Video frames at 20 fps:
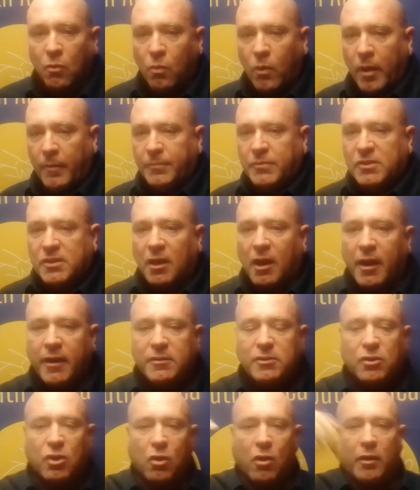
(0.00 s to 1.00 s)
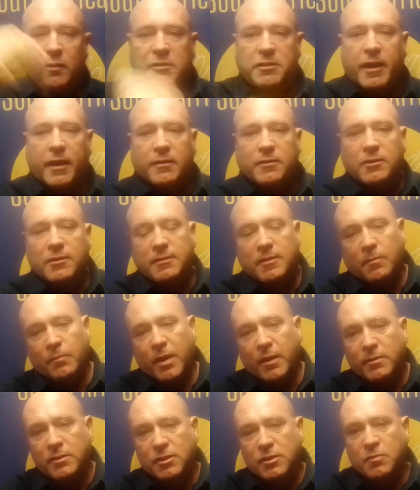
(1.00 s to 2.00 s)
website, contact in the
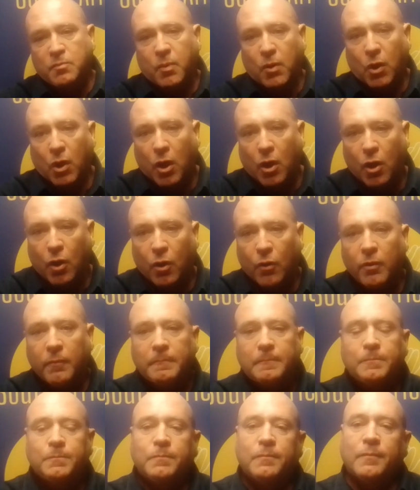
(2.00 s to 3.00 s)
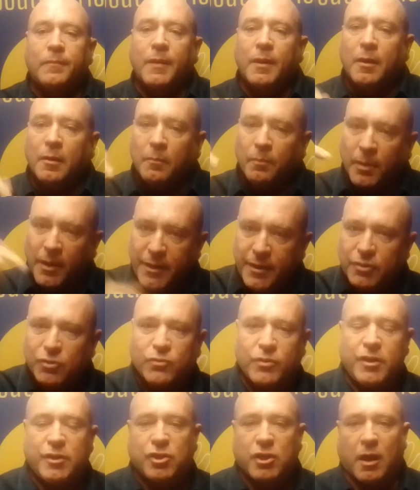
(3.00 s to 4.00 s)
message below.
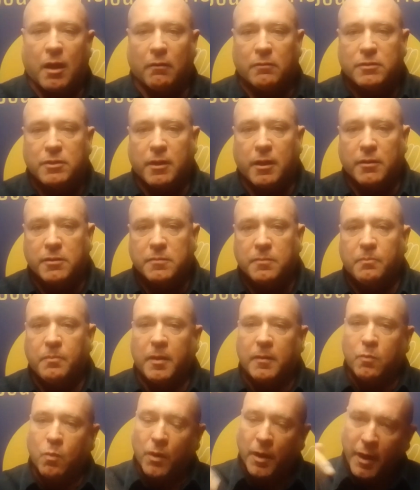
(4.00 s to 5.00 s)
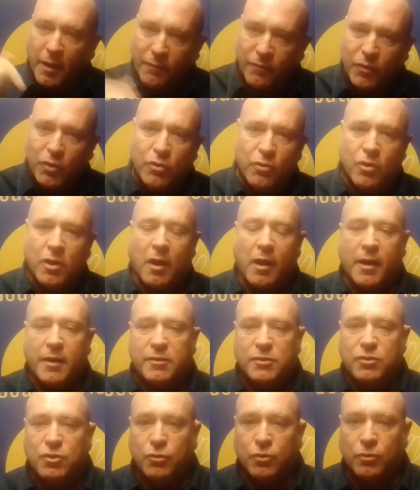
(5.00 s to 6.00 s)
Please reach out to us. But whatever you
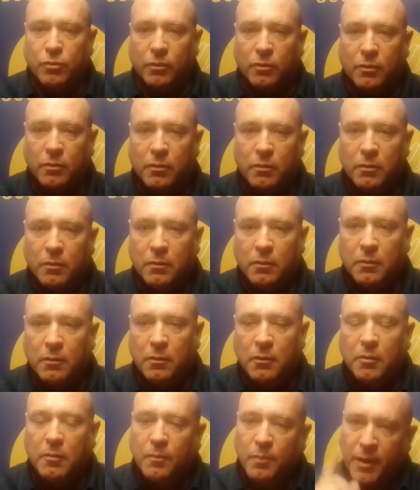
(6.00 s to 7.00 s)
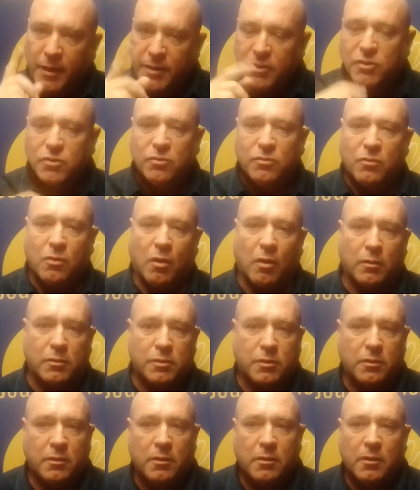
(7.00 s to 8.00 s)
guys do, please do
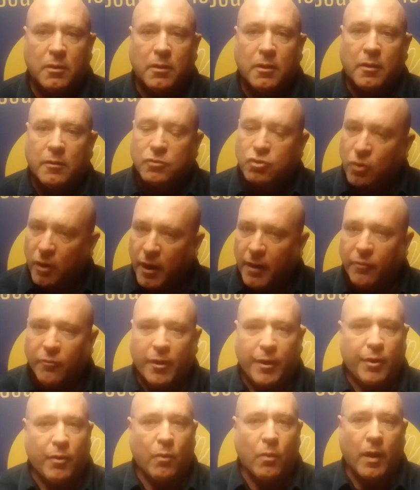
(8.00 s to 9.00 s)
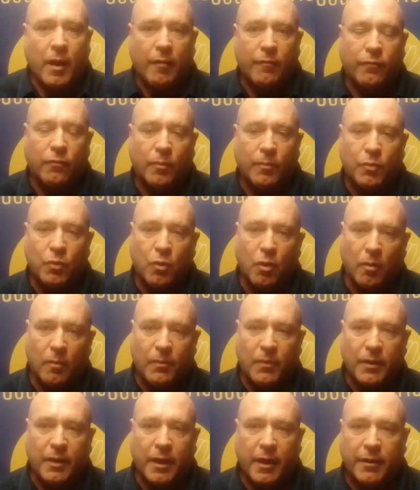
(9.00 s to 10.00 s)
not try and run away from your
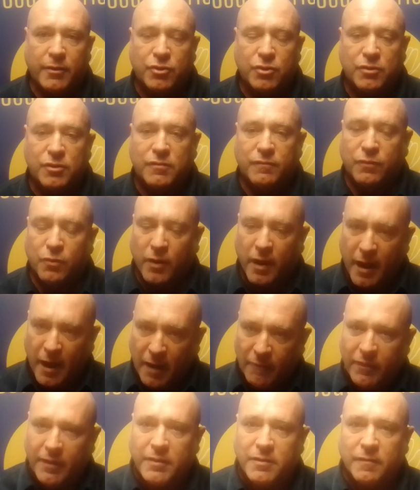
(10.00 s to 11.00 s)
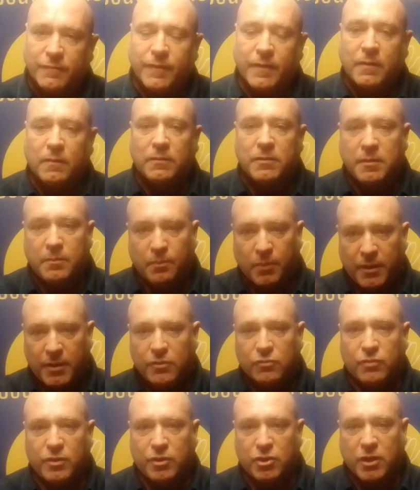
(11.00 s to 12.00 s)
obligations. If you're having difficulty,
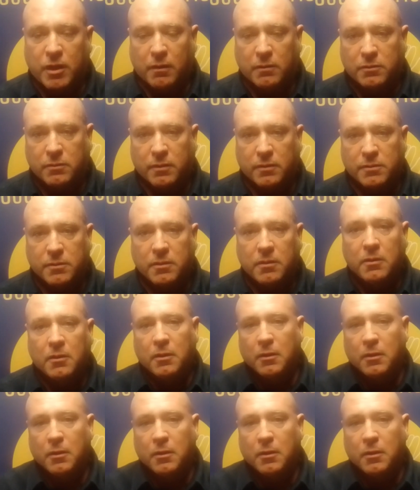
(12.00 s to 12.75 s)
please reach out to us.